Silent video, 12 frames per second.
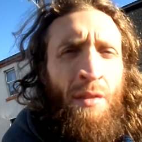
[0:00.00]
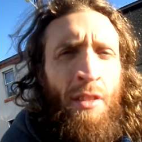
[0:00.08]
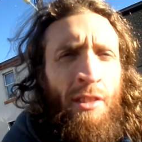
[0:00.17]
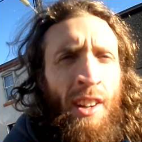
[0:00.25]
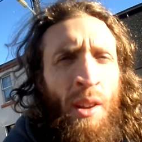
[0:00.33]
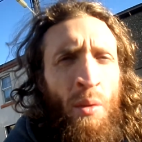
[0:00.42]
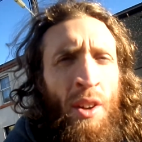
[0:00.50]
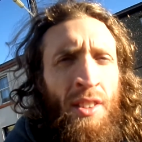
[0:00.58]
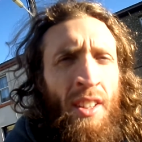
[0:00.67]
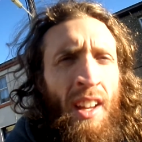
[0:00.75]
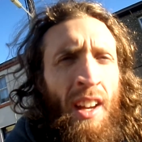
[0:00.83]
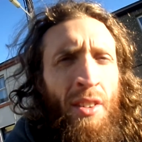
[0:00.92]
if you really want
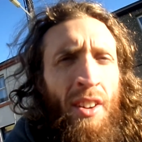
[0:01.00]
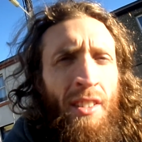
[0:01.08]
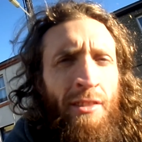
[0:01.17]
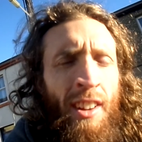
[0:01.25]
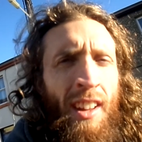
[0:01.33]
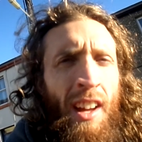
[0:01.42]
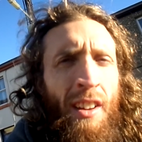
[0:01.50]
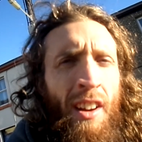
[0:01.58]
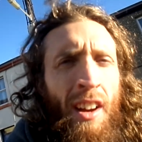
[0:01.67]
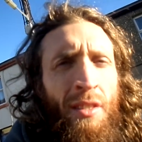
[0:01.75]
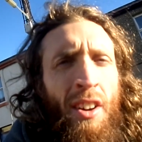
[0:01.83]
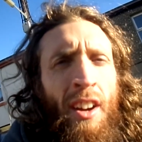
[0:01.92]
to have
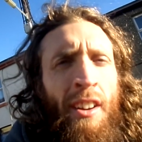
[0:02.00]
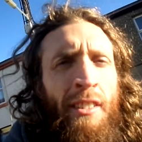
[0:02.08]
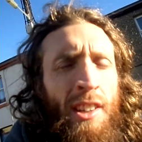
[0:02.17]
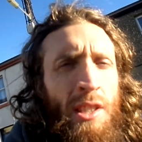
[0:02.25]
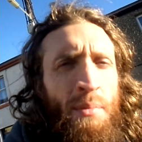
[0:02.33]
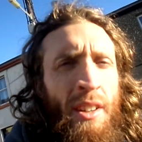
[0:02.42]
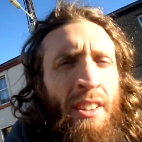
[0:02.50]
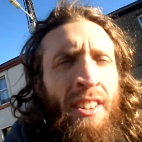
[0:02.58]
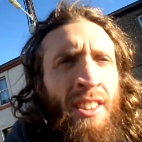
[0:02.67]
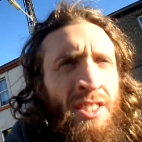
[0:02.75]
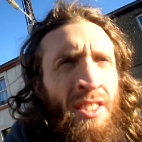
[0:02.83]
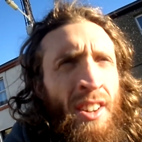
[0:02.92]
higher
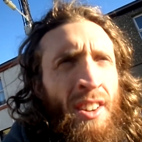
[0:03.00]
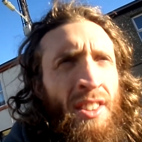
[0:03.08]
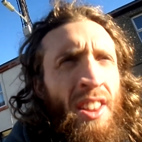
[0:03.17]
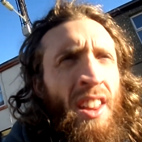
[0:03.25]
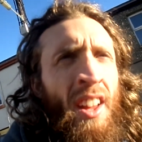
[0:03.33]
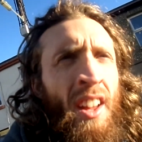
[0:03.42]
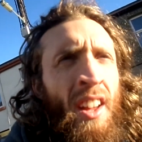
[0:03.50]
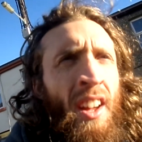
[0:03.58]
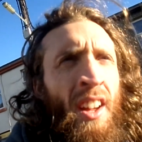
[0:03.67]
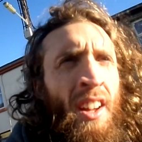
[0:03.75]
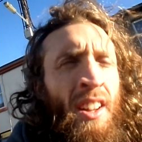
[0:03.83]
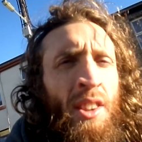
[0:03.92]
experience on earth.
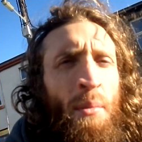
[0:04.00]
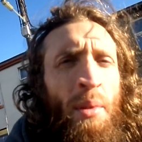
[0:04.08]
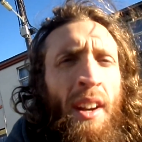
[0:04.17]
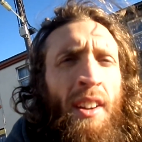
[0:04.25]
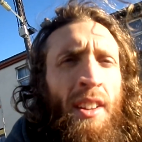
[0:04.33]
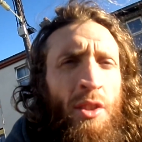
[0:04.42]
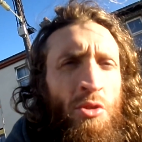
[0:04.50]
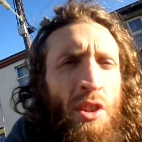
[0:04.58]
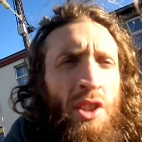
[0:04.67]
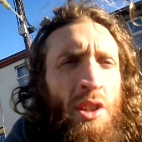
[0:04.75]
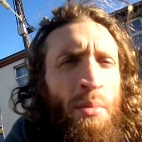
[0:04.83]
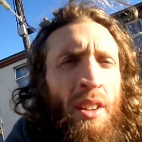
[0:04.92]
The better you
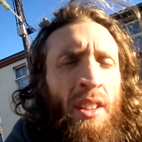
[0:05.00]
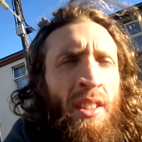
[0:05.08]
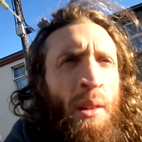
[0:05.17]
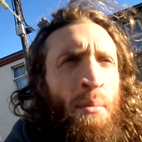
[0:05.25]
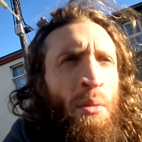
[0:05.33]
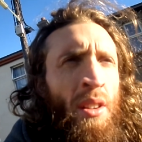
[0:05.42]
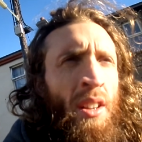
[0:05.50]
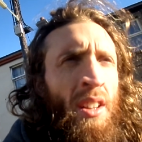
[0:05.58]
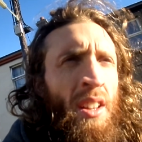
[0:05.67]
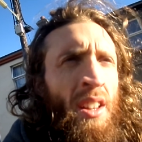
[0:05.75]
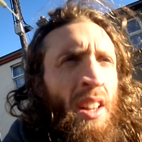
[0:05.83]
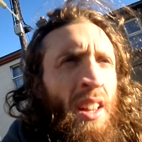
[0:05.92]
treat your body temple
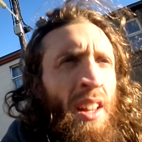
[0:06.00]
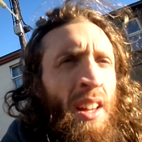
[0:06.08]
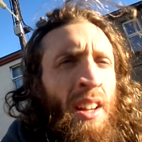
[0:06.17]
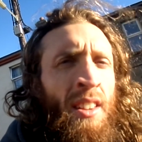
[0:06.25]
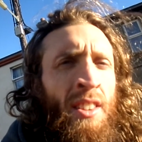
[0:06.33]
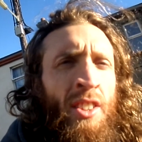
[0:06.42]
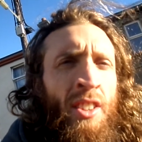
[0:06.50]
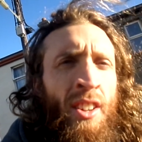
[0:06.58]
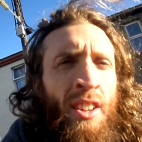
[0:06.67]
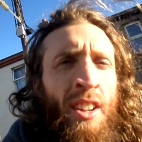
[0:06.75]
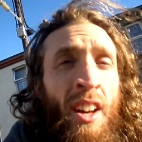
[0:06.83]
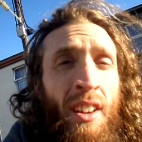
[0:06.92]
and
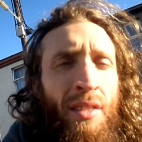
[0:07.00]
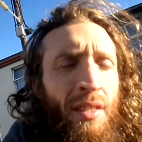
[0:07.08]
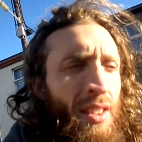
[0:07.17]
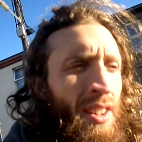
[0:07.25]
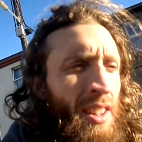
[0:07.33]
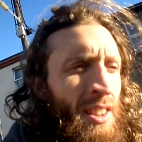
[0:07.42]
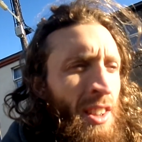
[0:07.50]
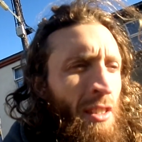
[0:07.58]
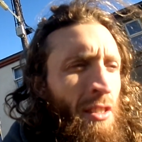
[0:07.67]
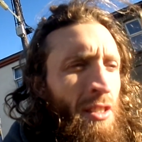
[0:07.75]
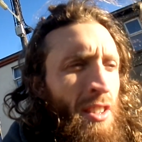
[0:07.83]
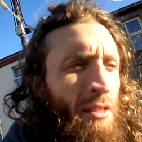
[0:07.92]
your life, the
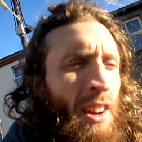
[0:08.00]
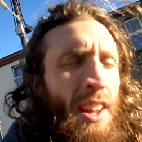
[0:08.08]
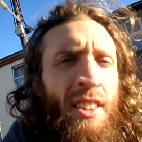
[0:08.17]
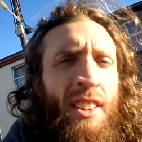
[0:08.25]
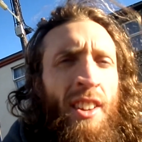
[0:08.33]
greater